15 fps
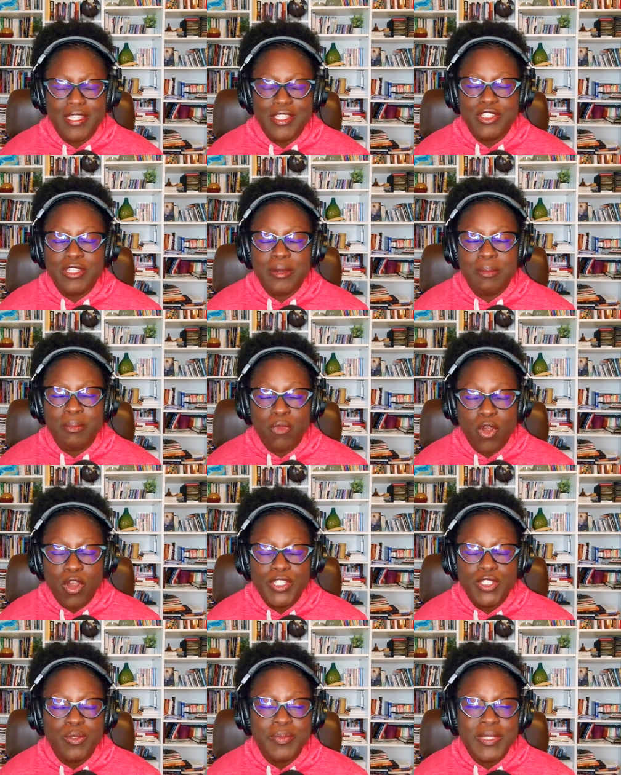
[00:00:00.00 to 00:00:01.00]
the
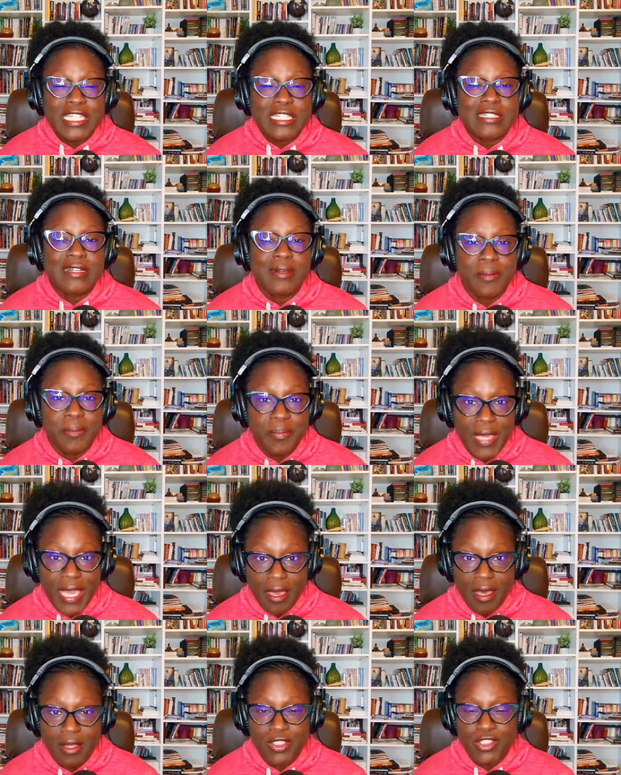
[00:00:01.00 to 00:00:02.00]
more you'll be
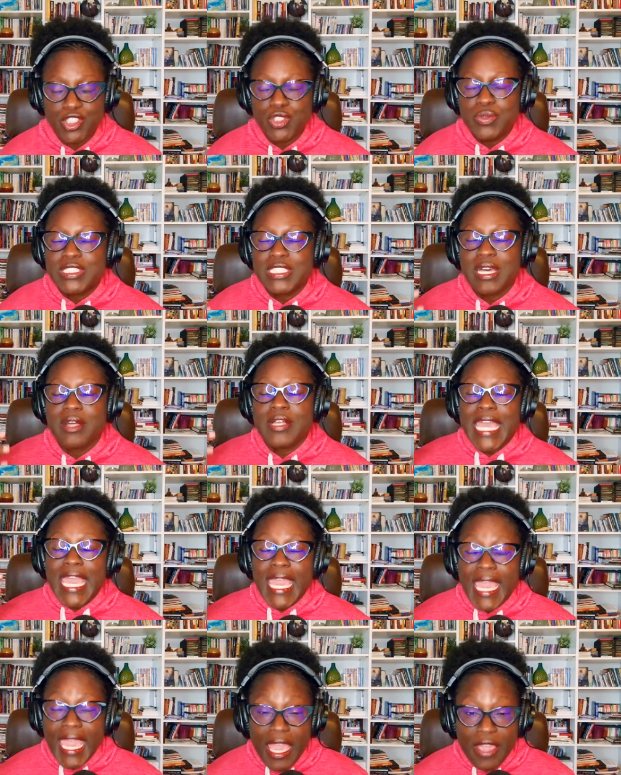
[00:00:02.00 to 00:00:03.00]
compelled to tell
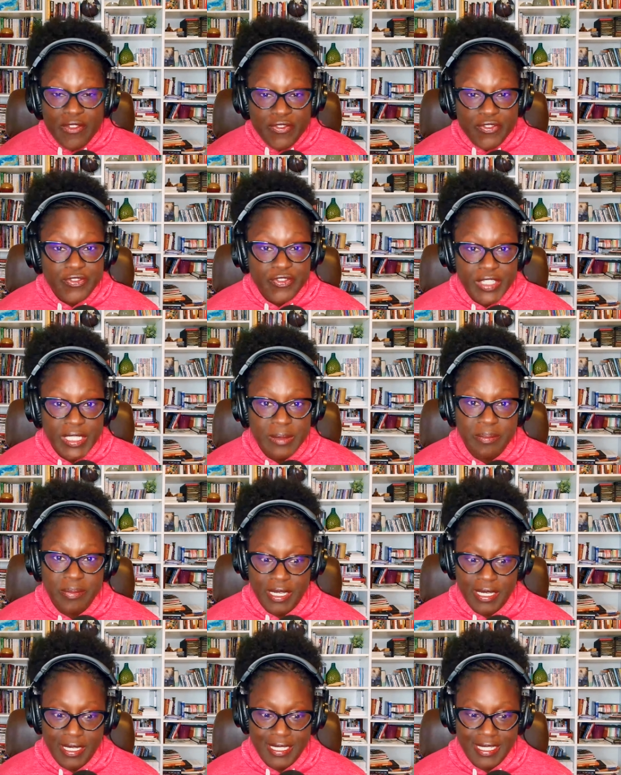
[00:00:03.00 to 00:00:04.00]

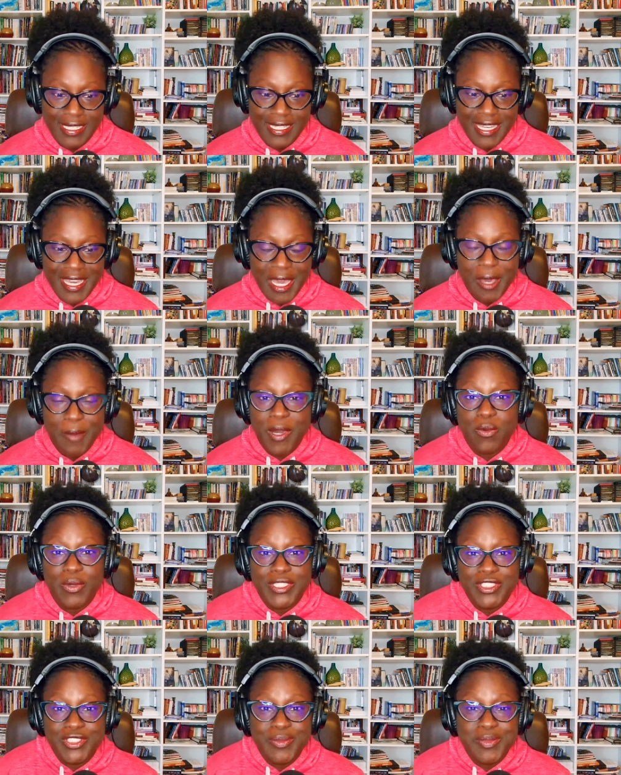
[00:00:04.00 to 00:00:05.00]
everybody about
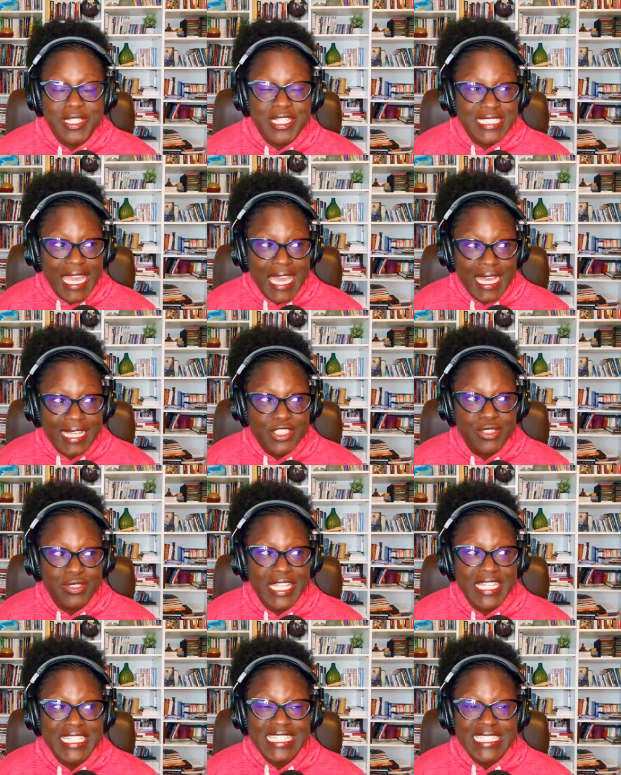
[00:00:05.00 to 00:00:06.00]
what you do. Because I asked her,
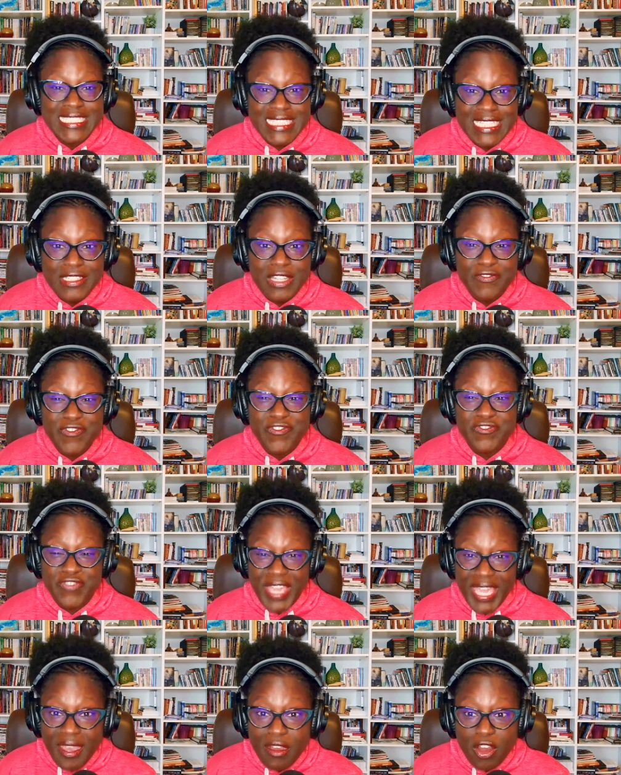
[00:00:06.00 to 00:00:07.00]
like, is it
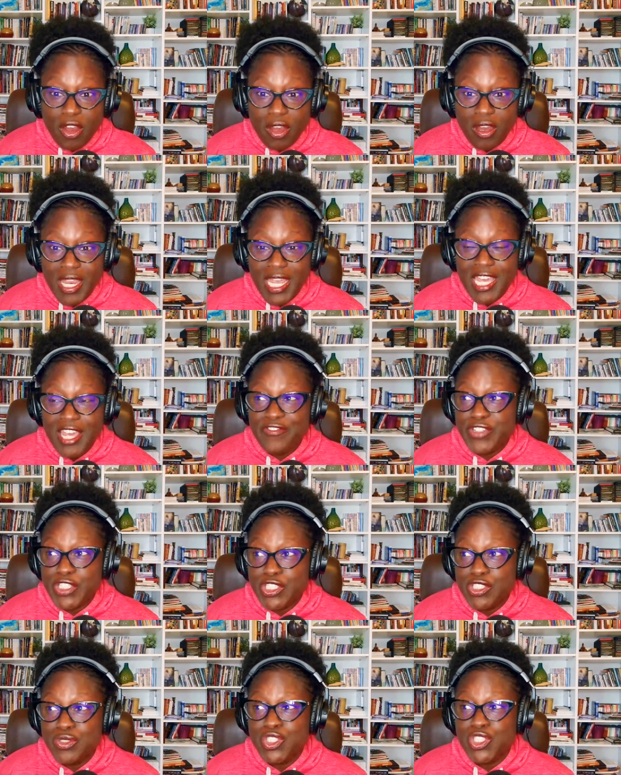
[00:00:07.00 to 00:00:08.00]
fair for
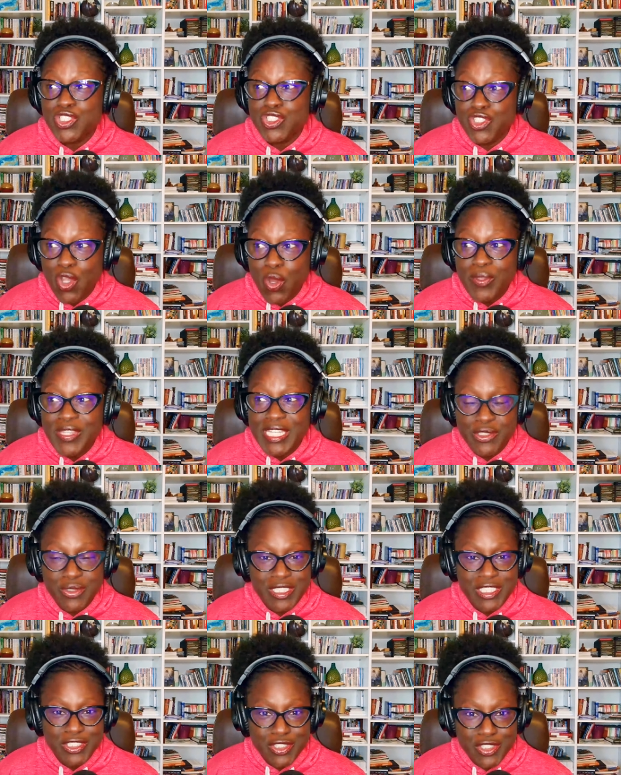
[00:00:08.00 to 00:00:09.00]
you to know that
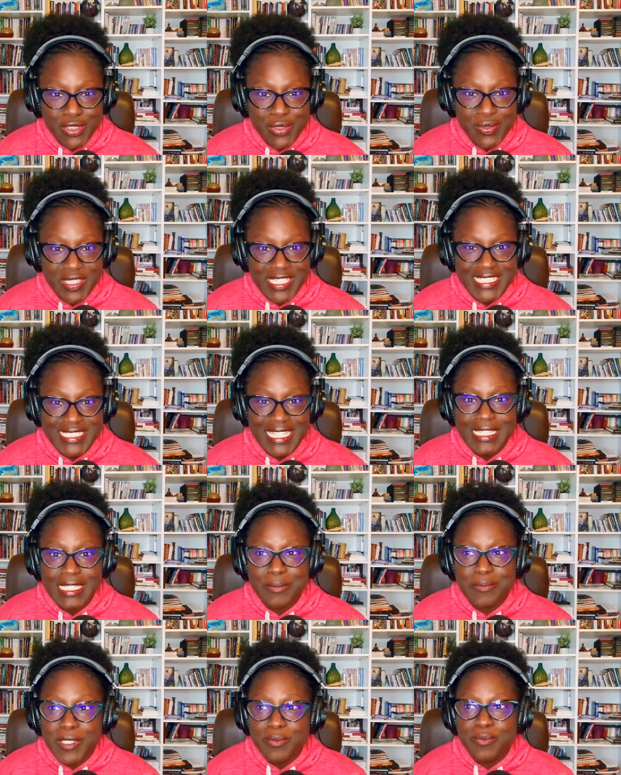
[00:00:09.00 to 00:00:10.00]
you can do this, and
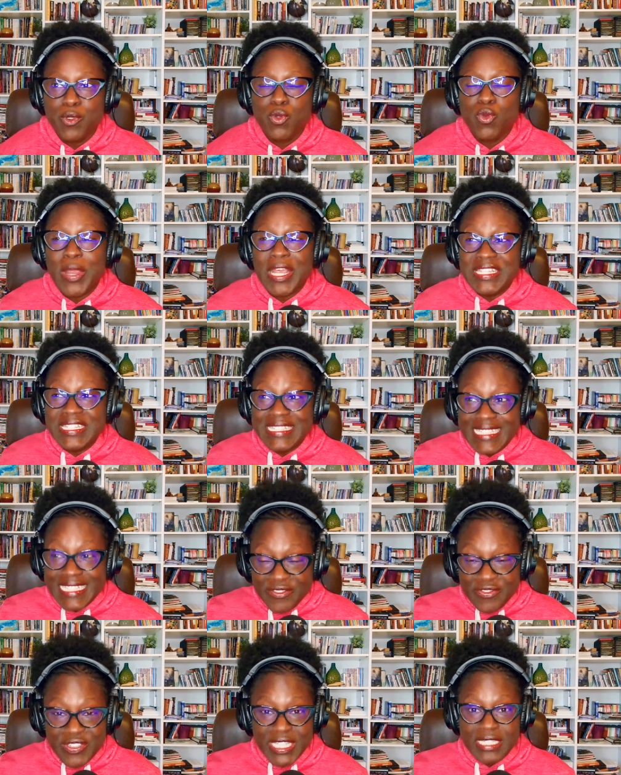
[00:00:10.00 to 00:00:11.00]
that people who are
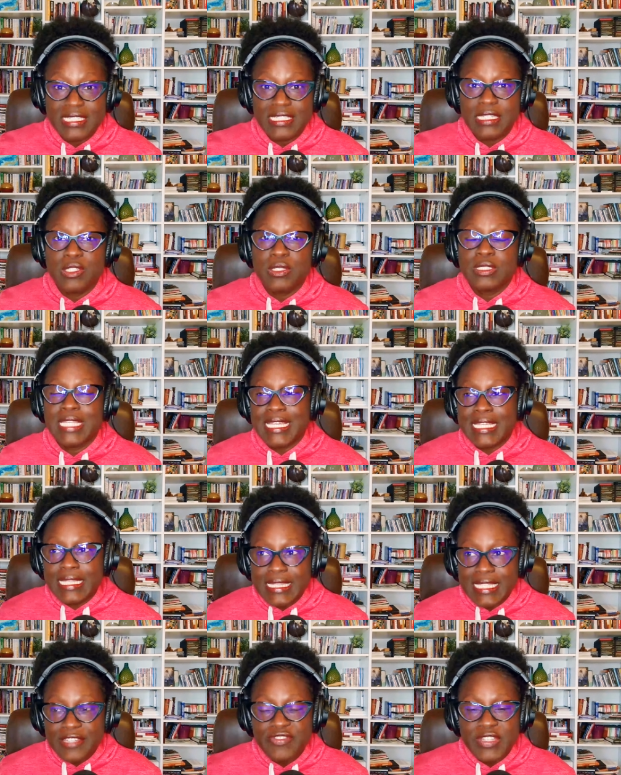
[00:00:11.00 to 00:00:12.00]
living
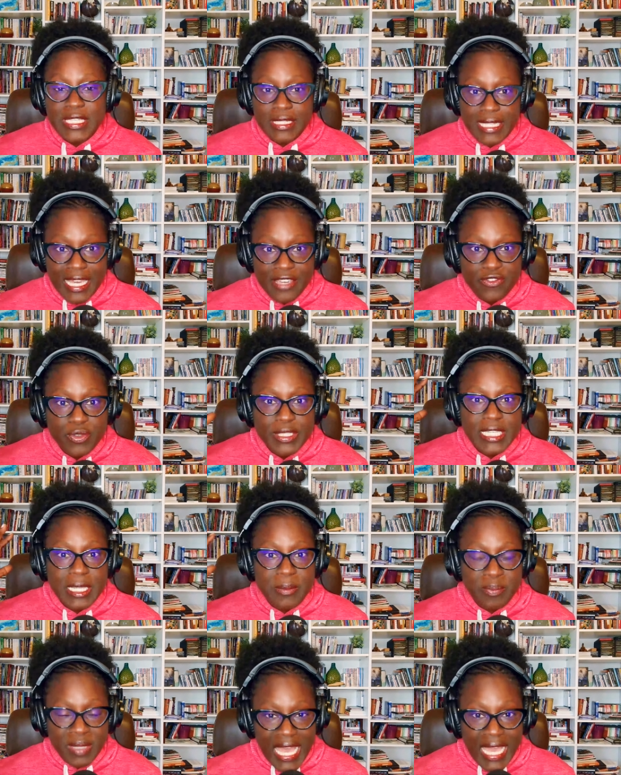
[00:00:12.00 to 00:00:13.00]
life with
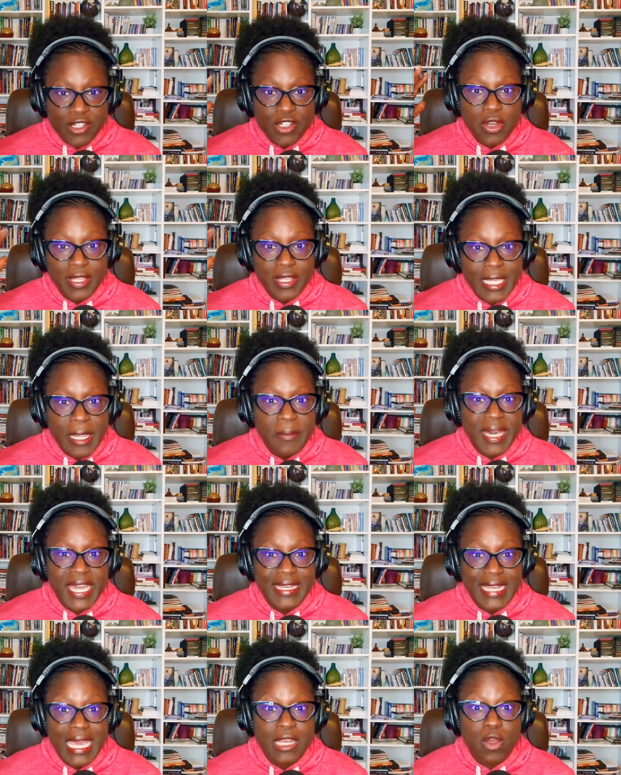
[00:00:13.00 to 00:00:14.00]
their bladder on their
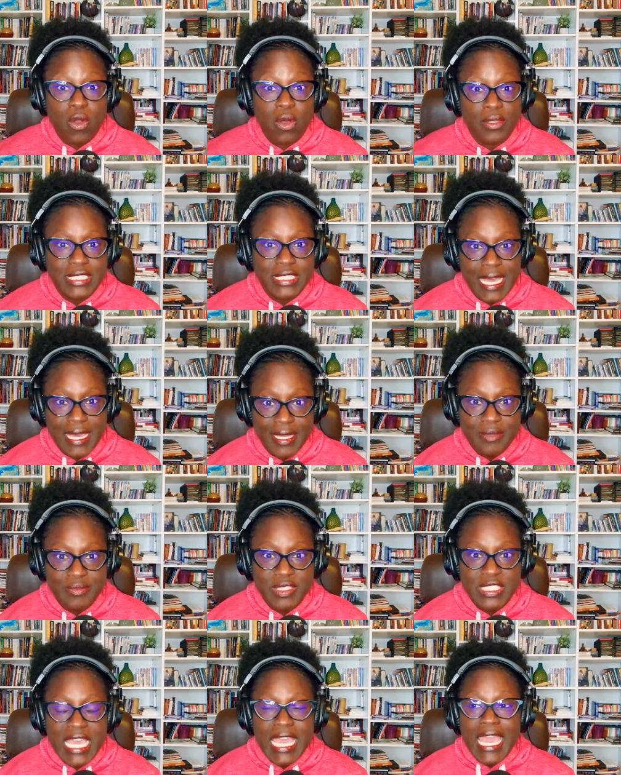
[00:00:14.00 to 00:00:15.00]
mind at all times,